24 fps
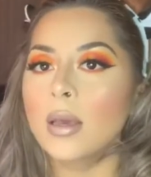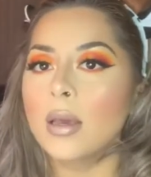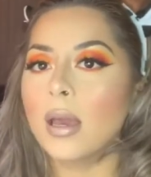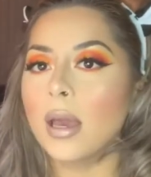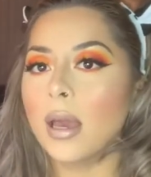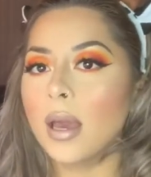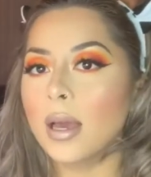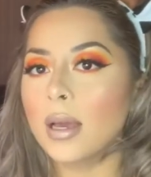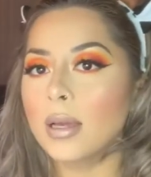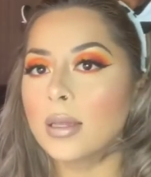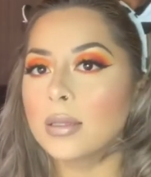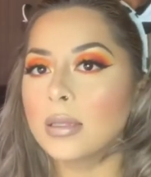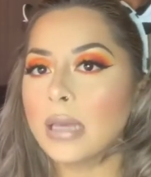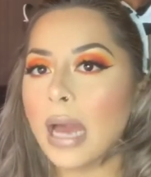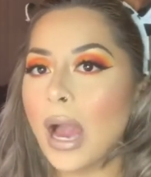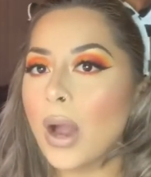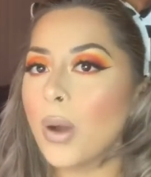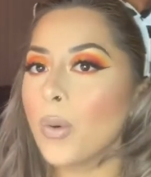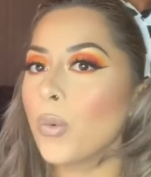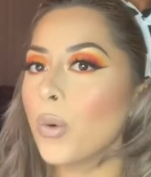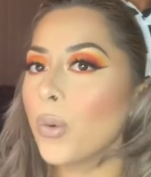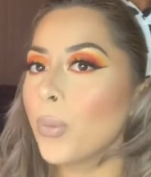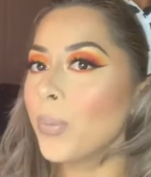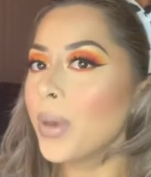And I
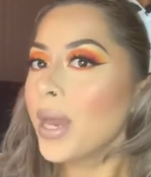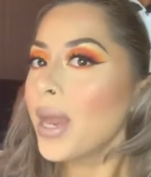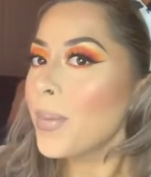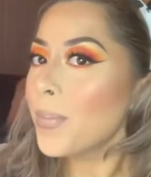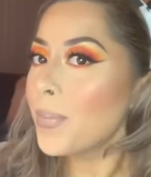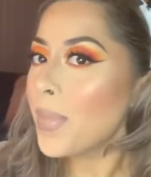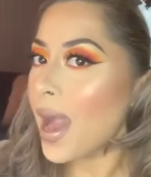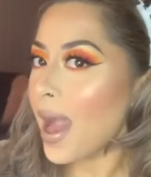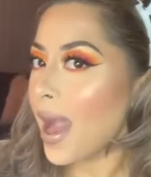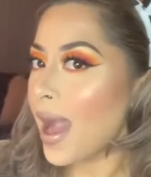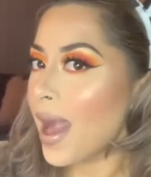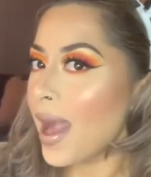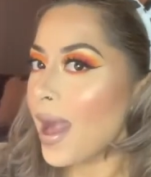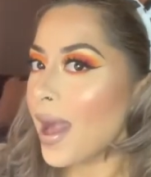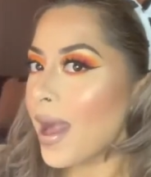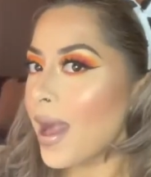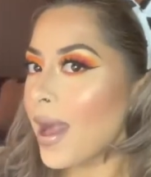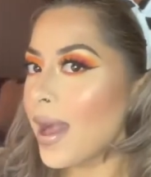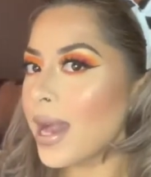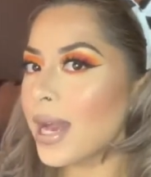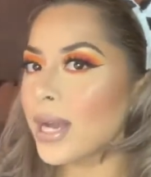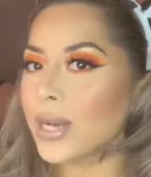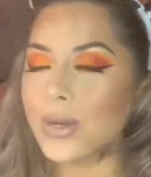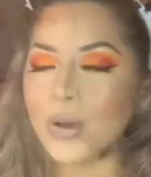will be
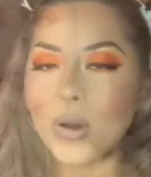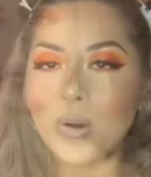back.